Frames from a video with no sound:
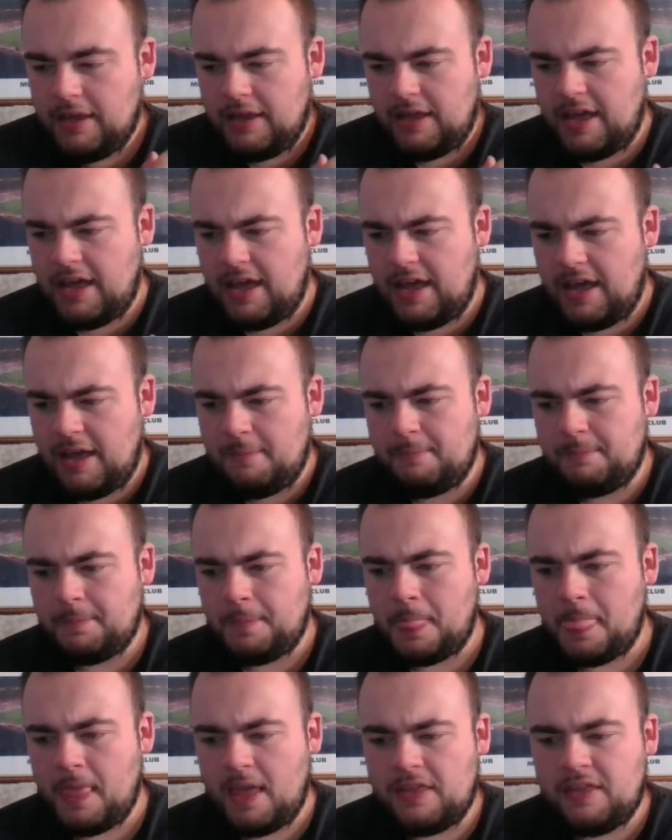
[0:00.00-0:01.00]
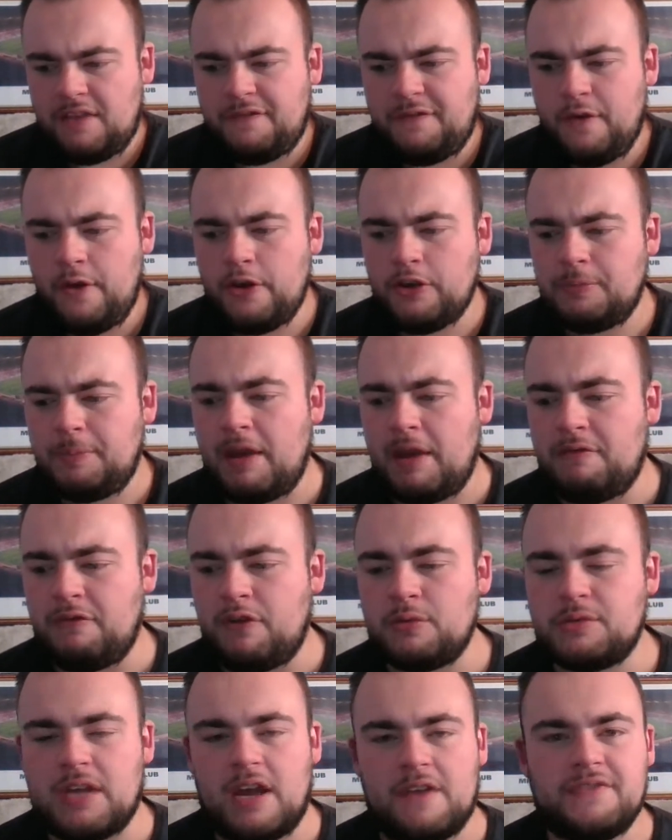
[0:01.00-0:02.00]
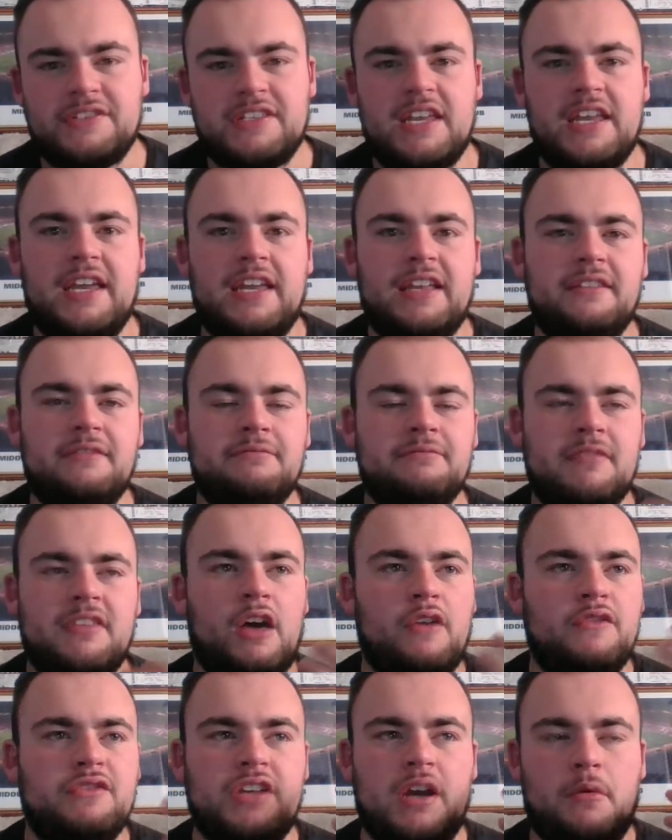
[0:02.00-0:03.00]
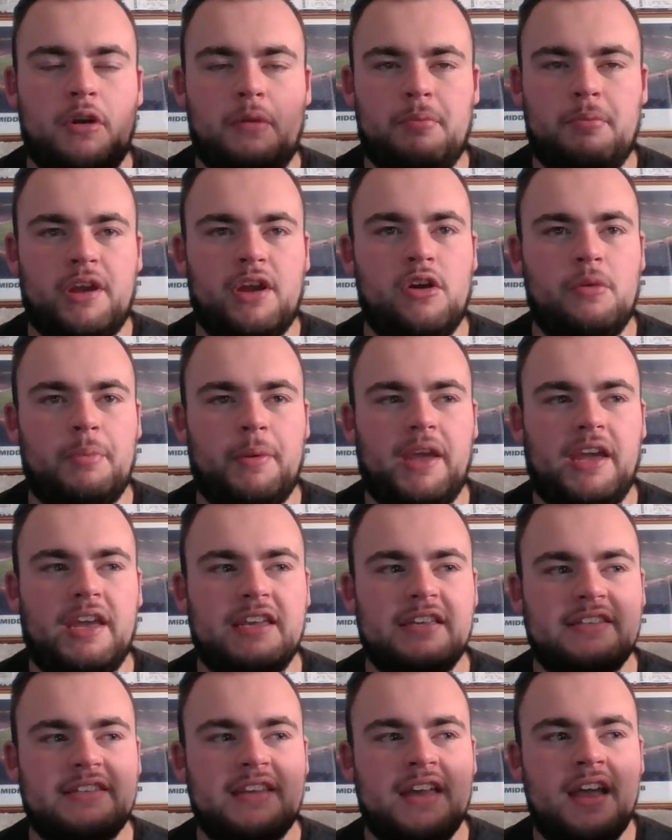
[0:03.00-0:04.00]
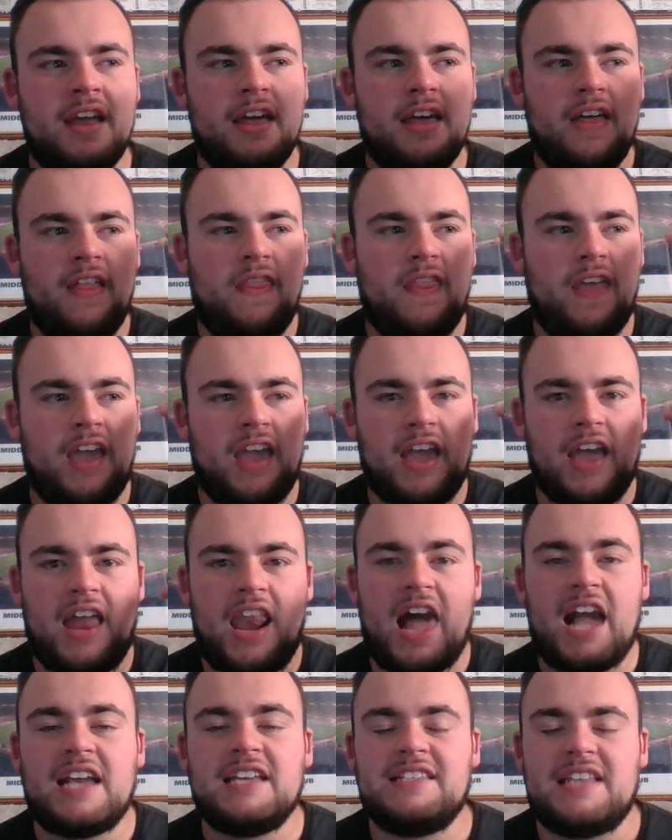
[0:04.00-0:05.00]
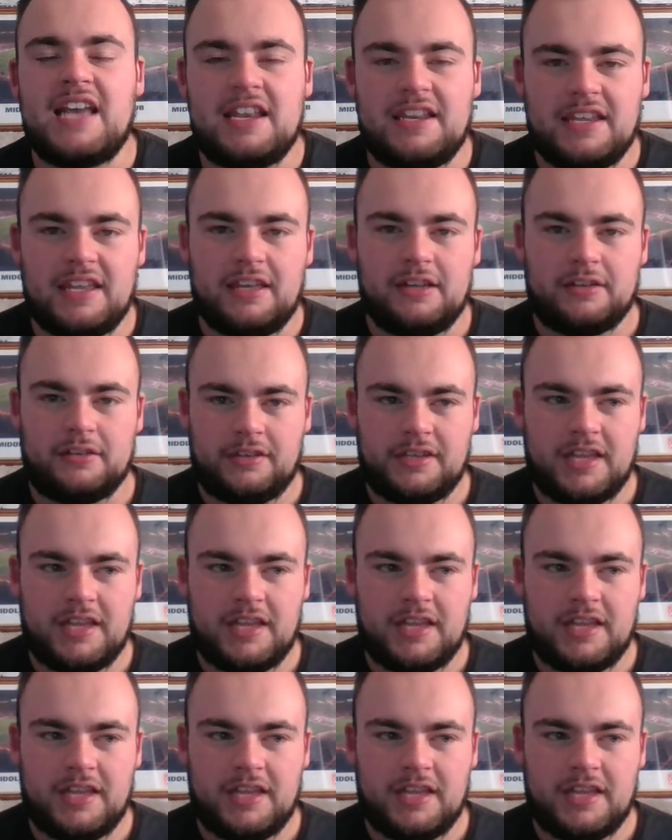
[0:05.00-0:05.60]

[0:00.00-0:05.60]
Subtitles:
The first bit of news that I've seen, that obviously I want to bring up, is the Lacazette deal.